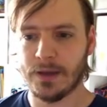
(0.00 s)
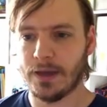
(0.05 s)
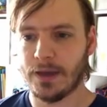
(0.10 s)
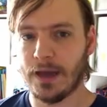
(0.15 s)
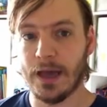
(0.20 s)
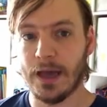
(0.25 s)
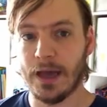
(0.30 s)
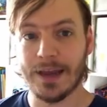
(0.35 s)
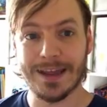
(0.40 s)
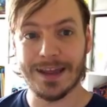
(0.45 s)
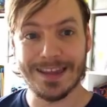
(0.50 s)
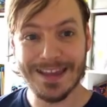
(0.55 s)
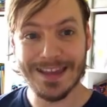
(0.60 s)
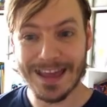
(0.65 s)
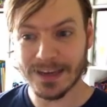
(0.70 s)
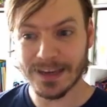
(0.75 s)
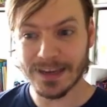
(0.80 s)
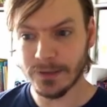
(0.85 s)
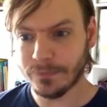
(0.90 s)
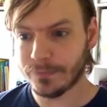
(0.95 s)
And
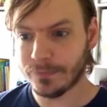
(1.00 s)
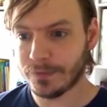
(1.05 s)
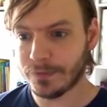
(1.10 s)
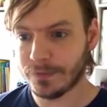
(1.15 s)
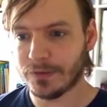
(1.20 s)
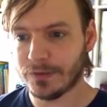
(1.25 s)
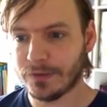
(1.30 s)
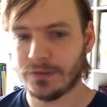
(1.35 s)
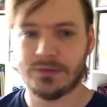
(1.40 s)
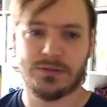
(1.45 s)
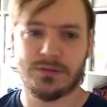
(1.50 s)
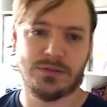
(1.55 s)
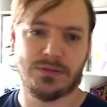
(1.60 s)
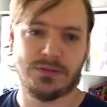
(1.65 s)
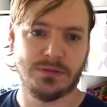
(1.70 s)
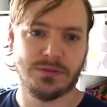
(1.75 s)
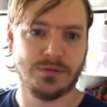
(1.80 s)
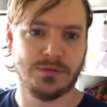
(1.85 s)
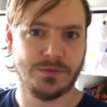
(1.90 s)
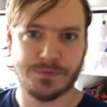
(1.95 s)
again,
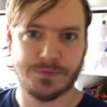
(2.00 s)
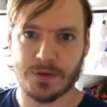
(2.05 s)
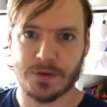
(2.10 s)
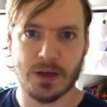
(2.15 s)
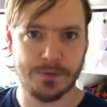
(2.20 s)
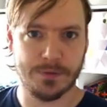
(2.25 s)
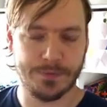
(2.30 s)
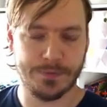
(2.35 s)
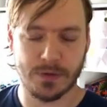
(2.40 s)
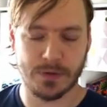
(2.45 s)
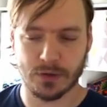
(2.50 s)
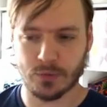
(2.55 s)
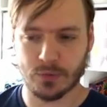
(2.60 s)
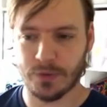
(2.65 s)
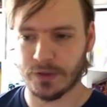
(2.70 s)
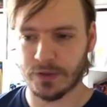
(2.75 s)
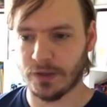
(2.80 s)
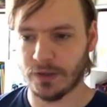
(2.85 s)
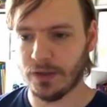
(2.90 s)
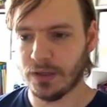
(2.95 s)
far, far
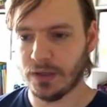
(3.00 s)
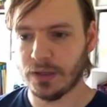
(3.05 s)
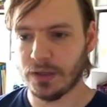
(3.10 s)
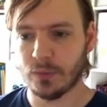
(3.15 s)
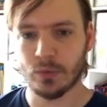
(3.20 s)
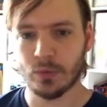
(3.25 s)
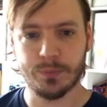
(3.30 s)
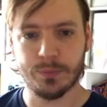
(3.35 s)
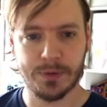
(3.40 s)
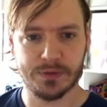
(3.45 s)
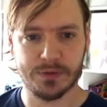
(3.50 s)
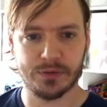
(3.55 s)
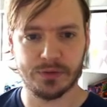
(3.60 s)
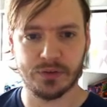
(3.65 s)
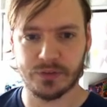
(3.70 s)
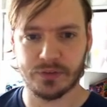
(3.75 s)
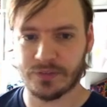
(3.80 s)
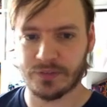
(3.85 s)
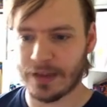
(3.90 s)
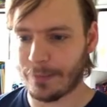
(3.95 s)
quicker would be to
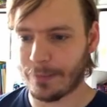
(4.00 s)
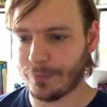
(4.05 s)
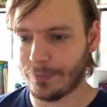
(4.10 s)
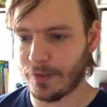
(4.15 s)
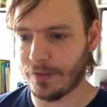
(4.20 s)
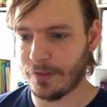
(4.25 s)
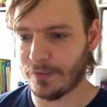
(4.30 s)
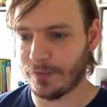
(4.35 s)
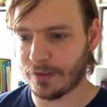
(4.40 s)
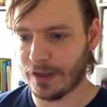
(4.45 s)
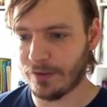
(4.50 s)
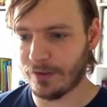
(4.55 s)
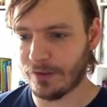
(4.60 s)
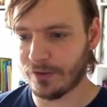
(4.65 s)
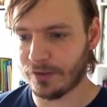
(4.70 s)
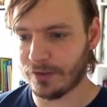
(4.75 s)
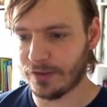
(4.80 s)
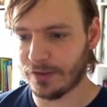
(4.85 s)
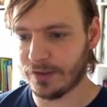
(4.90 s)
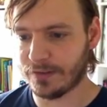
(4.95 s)
just tap that in the
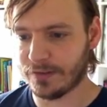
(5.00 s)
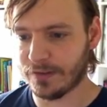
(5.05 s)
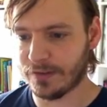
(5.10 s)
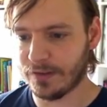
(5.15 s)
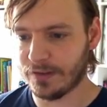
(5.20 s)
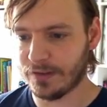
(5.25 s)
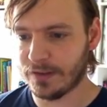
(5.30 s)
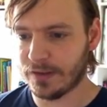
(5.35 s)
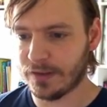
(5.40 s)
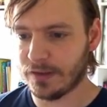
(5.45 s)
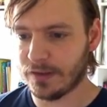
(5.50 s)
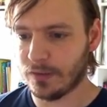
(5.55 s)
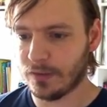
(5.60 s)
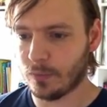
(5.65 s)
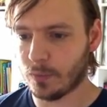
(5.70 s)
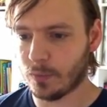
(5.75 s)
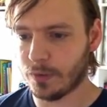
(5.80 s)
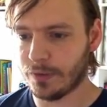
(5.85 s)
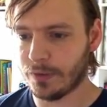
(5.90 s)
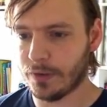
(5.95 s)
calculator,
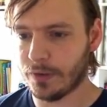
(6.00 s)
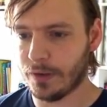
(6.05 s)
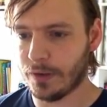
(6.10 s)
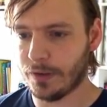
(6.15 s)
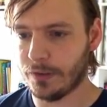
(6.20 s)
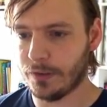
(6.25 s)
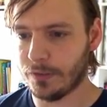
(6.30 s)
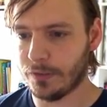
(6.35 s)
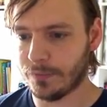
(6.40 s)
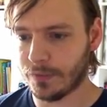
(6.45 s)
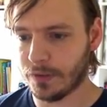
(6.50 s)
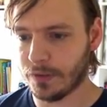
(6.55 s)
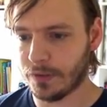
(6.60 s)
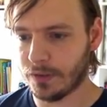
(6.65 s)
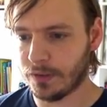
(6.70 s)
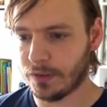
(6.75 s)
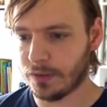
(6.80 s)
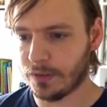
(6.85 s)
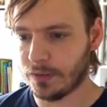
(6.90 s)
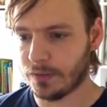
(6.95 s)
1
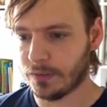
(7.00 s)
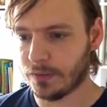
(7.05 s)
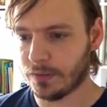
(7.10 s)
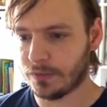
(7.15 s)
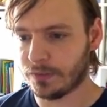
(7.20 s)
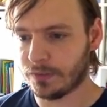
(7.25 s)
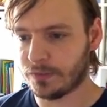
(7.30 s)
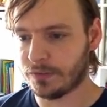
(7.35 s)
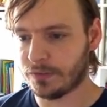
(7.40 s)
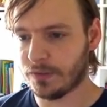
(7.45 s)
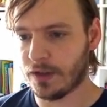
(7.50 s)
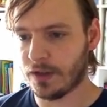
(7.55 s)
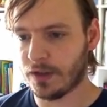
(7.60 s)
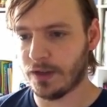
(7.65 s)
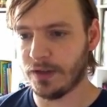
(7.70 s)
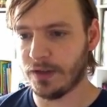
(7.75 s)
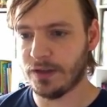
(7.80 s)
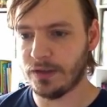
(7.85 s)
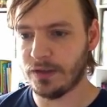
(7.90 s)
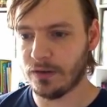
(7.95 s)
over
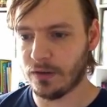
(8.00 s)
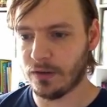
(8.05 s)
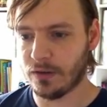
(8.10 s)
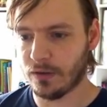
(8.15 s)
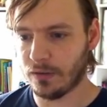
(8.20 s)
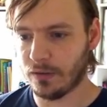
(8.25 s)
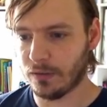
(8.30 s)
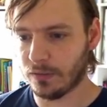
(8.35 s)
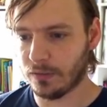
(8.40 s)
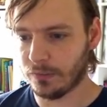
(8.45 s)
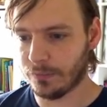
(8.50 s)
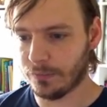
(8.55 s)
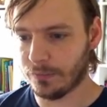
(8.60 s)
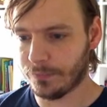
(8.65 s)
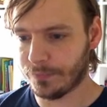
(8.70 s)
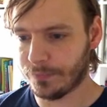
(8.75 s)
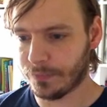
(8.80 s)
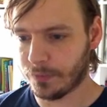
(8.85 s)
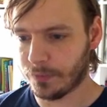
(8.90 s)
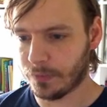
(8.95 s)
sine
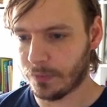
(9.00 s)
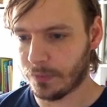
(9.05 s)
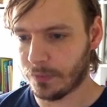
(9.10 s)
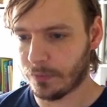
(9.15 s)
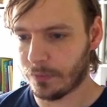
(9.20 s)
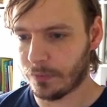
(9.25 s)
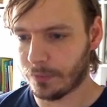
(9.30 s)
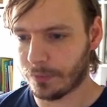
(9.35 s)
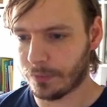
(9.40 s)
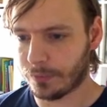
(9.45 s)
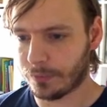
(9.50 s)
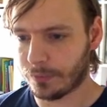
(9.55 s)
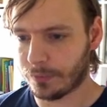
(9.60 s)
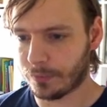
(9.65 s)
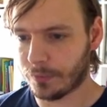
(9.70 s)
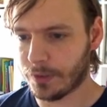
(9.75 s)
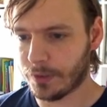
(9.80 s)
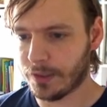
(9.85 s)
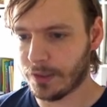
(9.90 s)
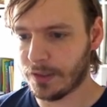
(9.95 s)
of
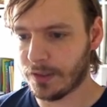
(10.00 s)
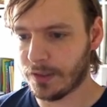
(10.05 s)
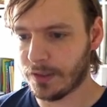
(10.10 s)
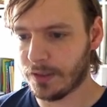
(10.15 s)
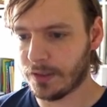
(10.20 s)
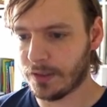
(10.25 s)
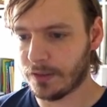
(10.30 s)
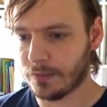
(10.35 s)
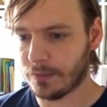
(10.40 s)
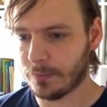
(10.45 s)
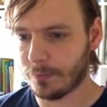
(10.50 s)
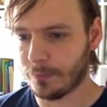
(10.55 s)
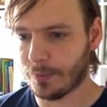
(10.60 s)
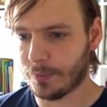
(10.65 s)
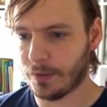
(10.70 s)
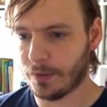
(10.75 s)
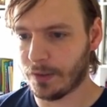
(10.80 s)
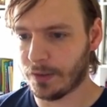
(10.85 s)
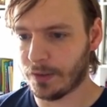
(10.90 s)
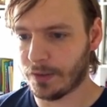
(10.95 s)
3
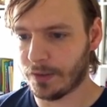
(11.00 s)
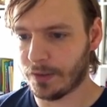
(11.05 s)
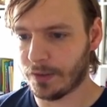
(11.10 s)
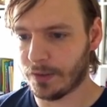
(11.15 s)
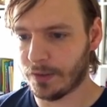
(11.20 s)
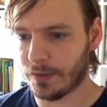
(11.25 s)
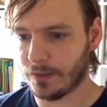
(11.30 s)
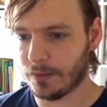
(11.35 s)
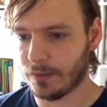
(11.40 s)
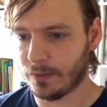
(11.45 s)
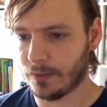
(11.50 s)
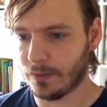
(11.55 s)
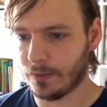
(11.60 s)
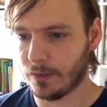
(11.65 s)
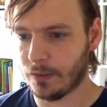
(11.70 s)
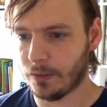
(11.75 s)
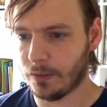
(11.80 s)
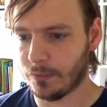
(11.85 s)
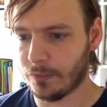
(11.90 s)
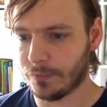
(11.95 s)
pi
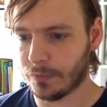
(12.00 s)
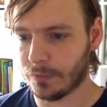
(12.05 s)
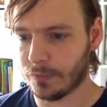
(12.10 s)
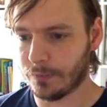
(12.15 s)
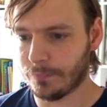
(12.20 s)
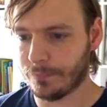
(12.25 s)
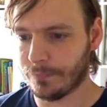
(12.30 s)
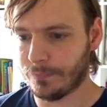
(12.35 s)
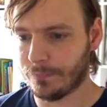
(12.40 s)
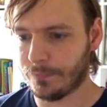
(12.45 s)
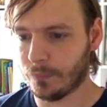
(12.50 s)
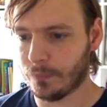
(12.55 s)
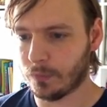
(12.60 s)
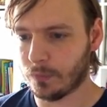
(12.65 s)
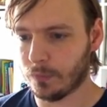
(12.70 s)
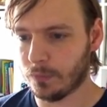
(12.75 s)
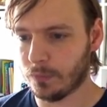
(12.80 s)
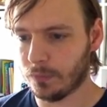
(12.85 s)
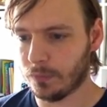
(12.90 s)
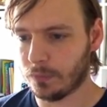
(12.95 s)
over
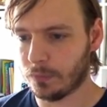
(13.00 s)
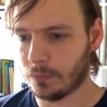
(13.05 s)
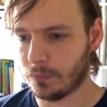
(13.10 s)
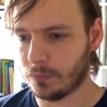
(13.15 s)
4.